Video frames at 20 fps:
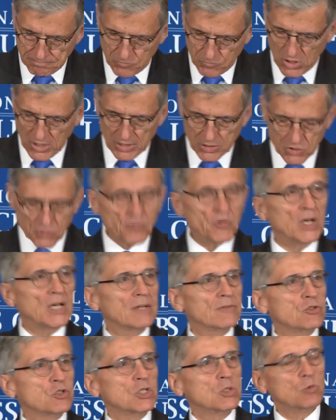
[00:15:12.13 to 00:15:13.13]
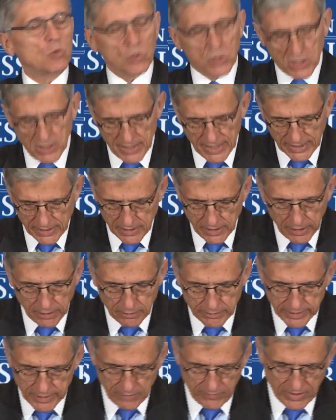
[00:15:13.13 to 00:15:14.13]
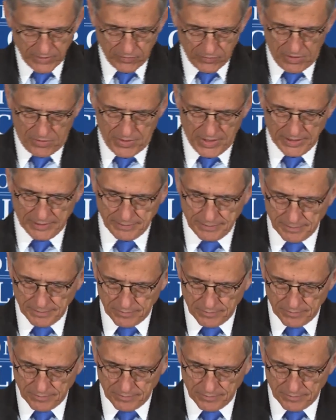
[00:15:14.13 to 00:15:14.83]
Yes, 5G will connect the Internet of everything.